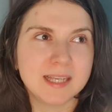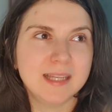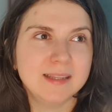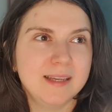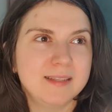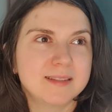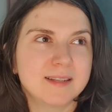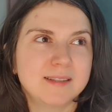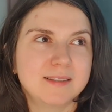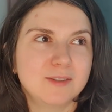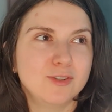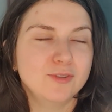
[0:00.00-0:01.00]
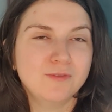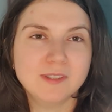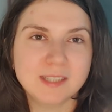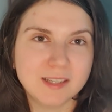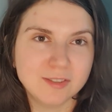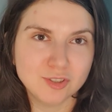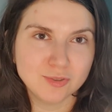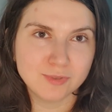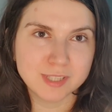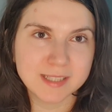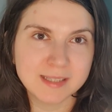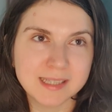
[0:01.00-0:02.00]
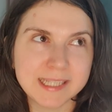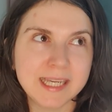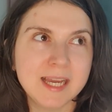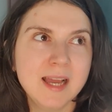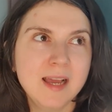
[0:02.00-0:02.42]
and has got a lot of attention recently.